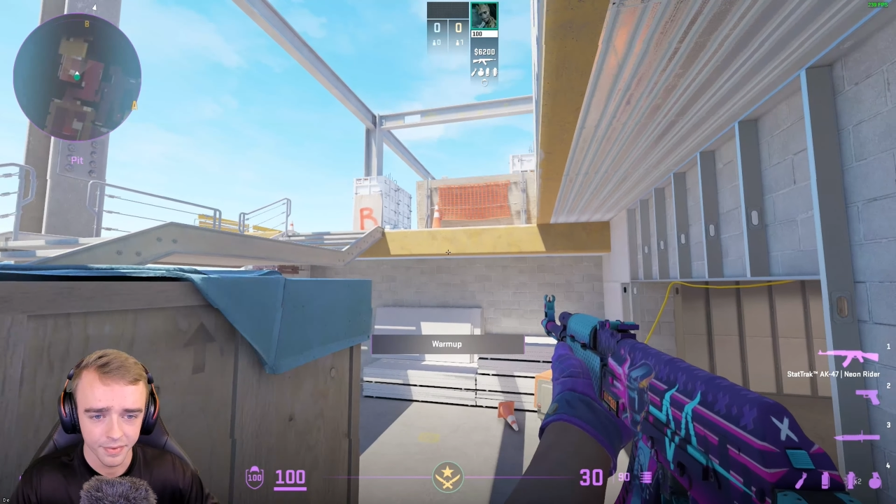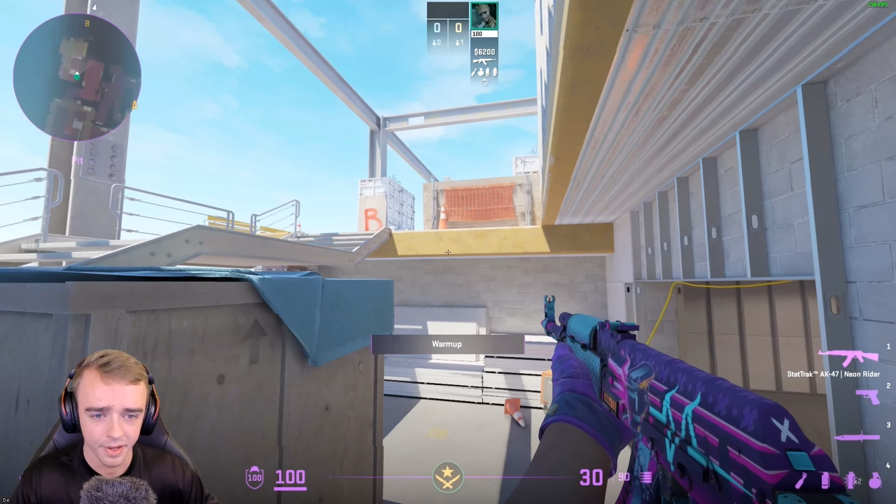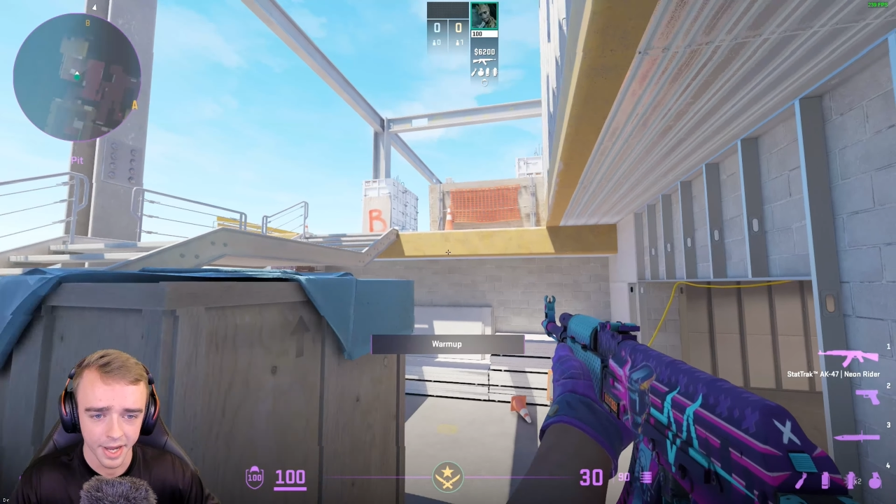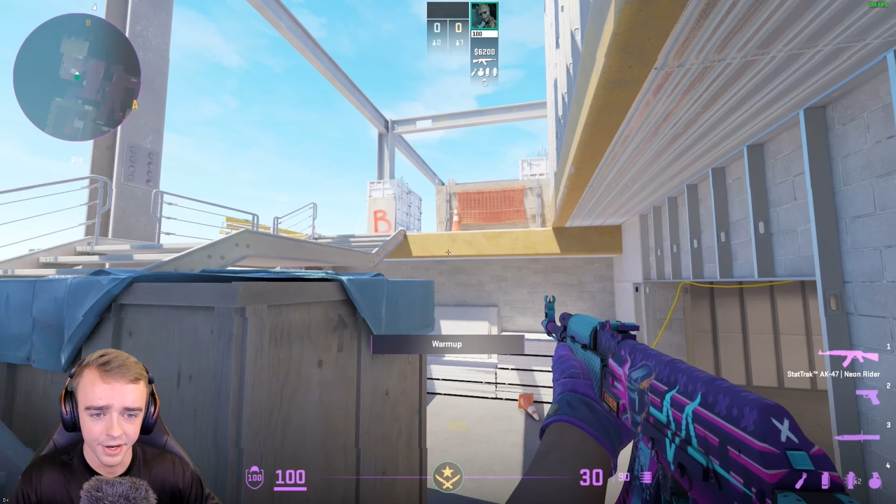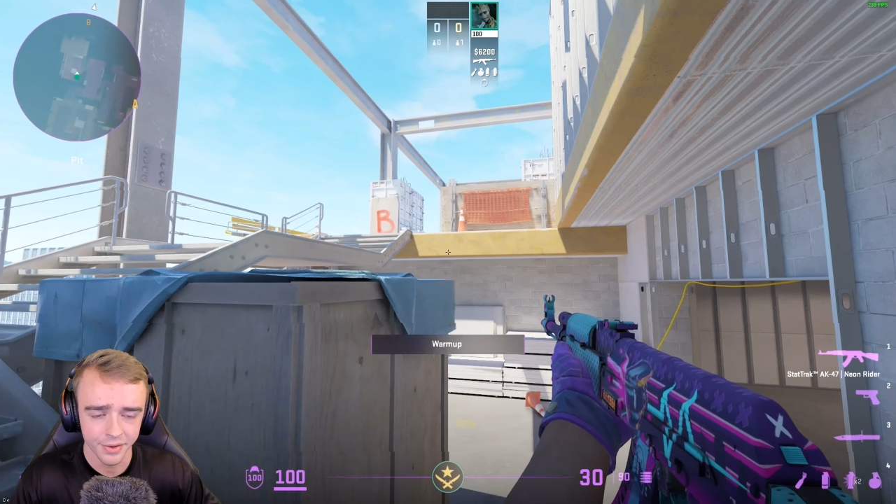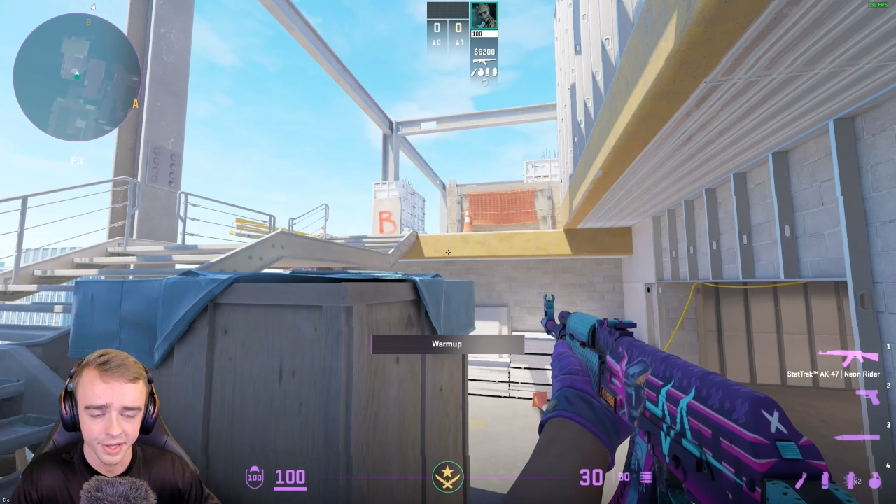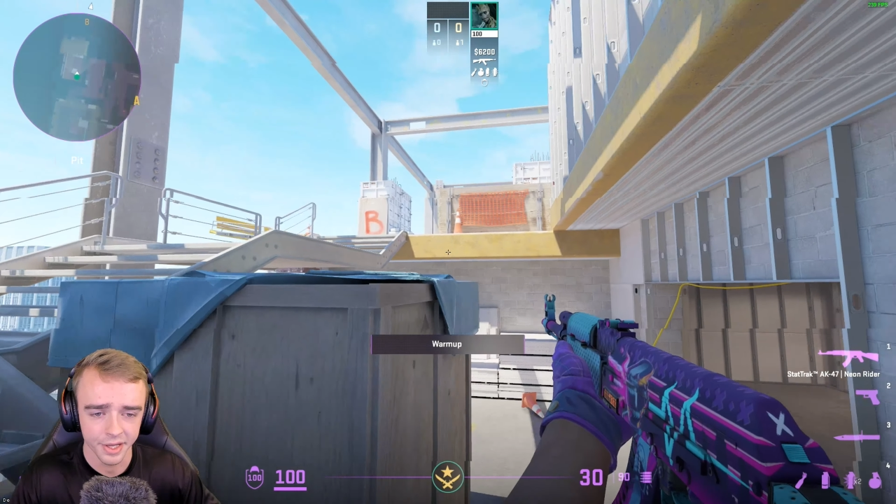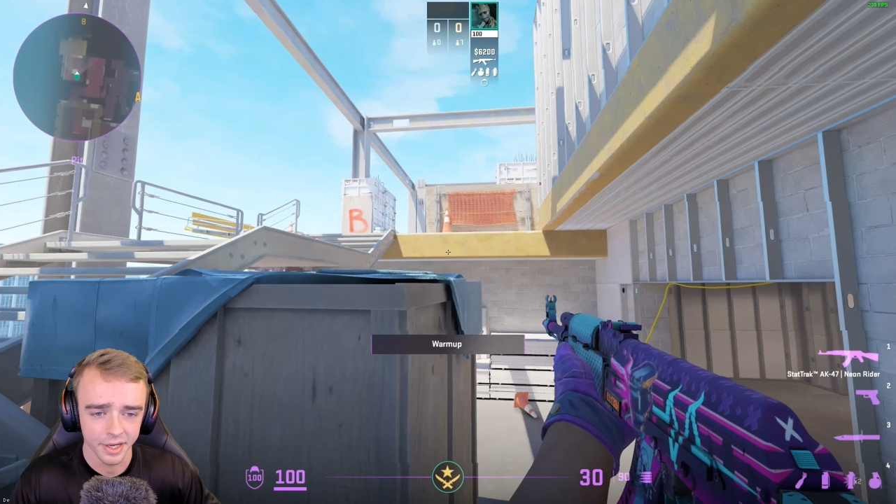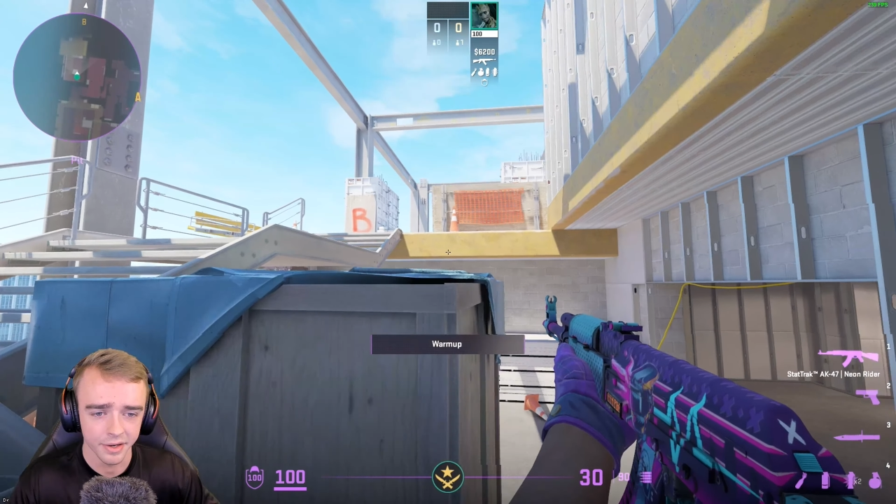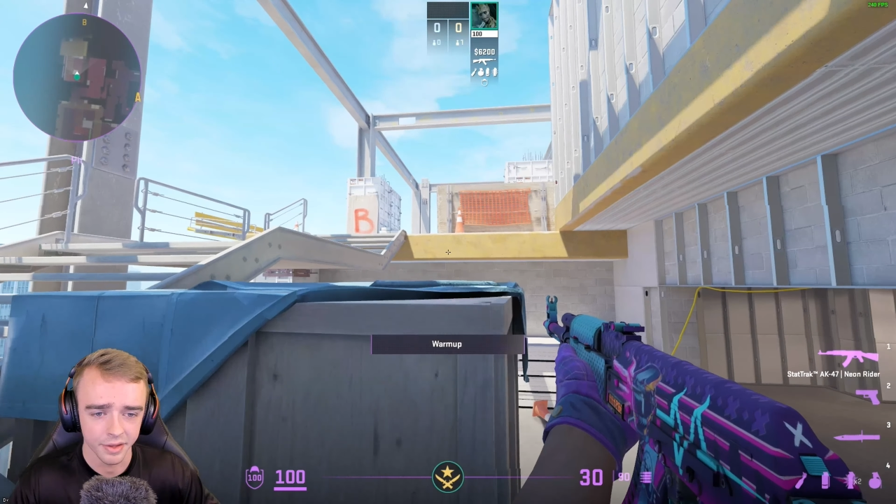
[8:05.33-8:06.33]
I know that
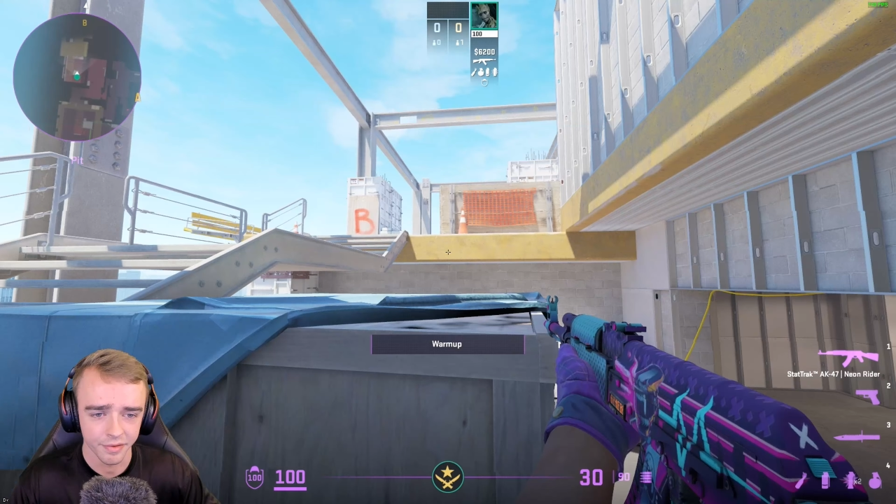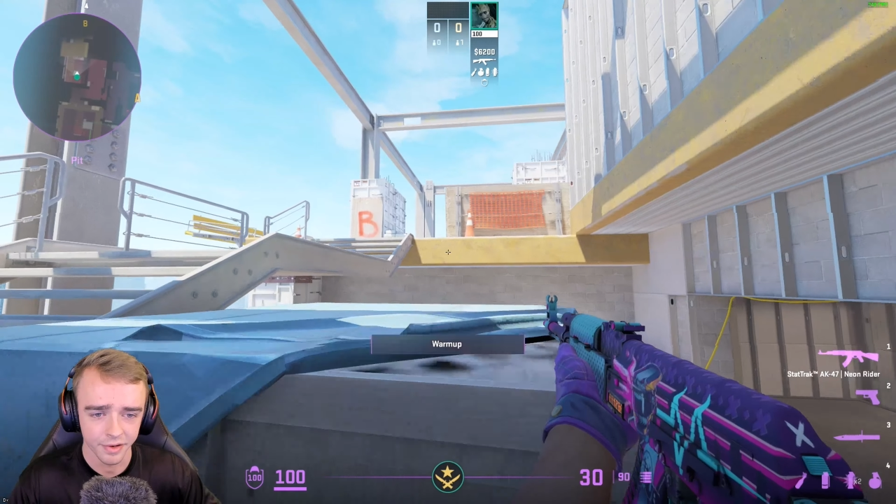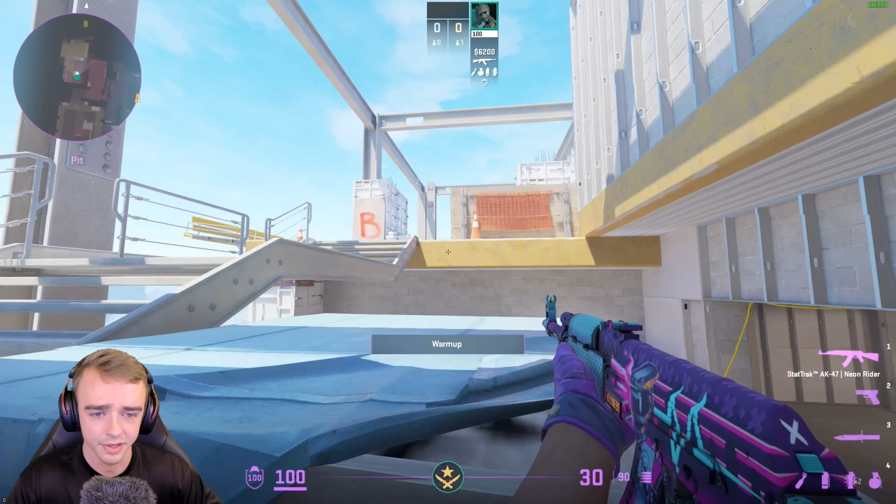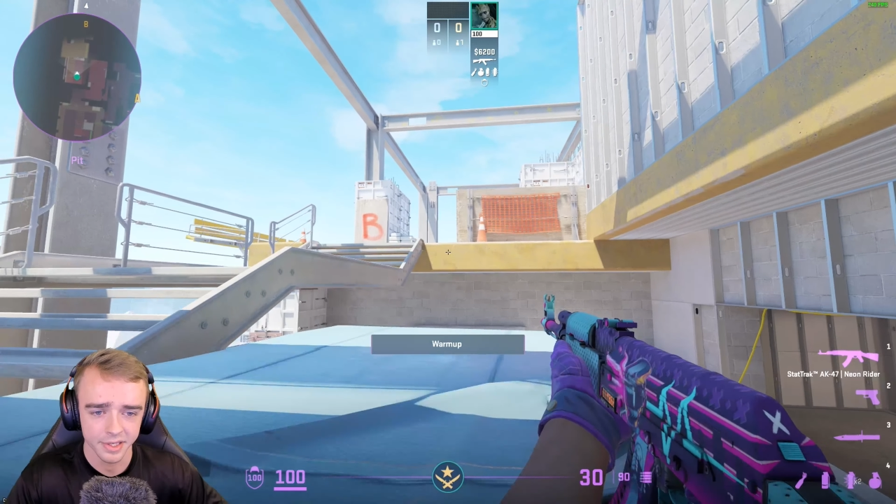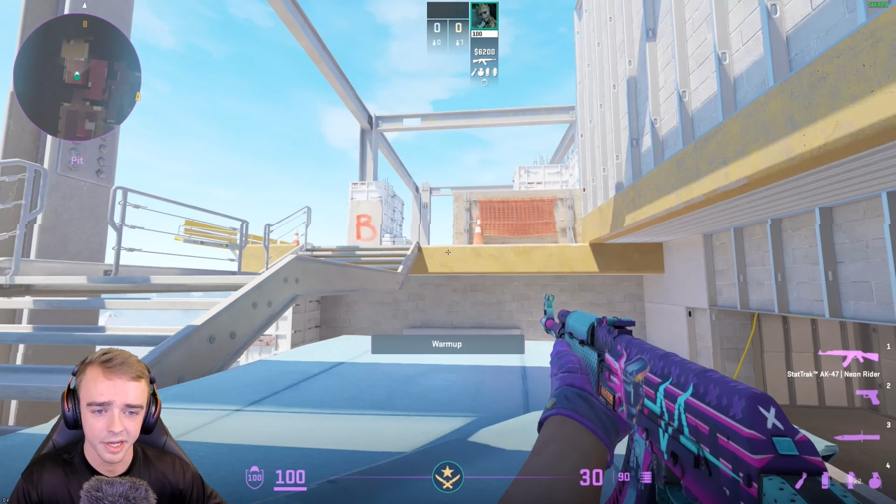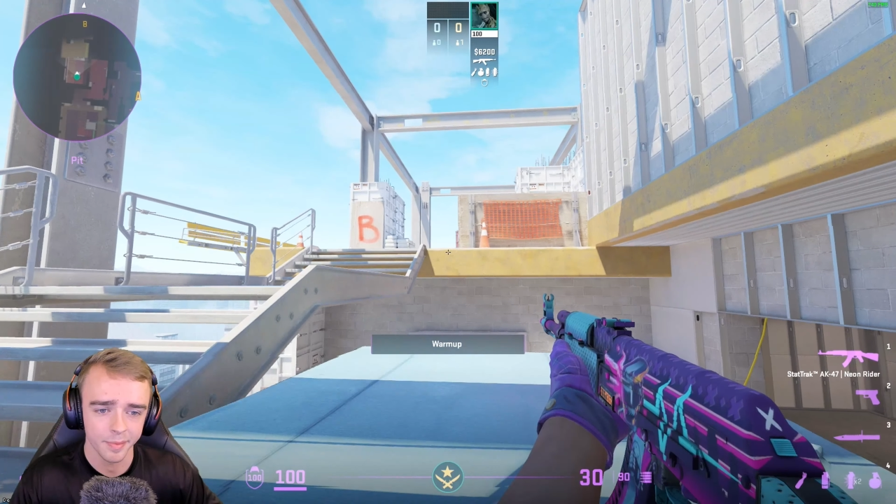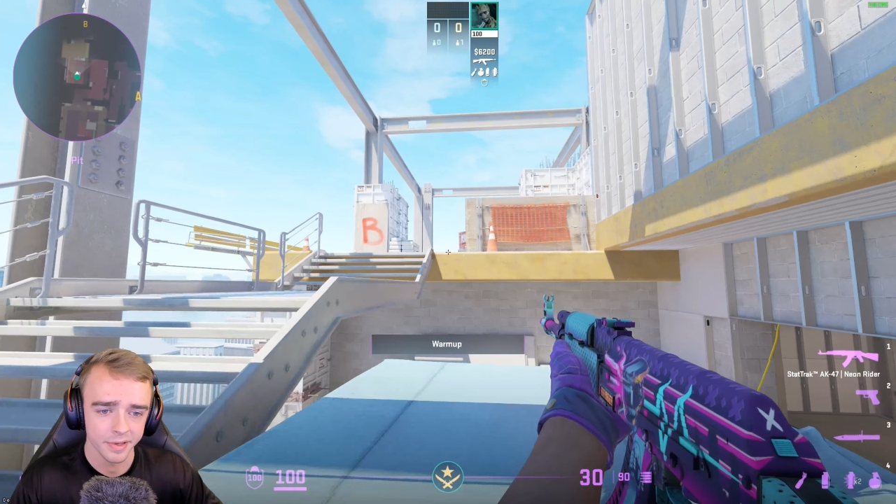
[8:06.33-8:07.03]
like the first step